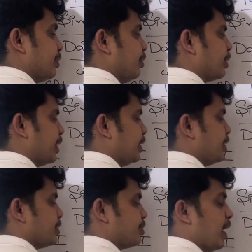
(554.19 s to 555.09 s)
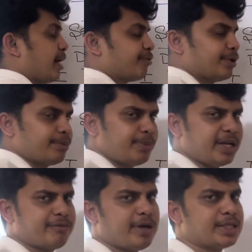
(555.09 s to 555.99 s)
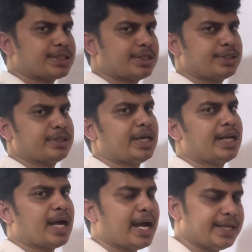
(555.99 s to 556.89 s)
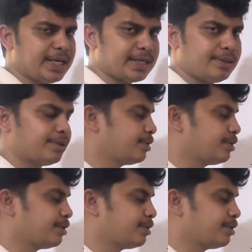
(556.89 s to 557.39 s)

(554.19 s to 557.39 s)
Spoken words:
Okay, so after breakfast, then I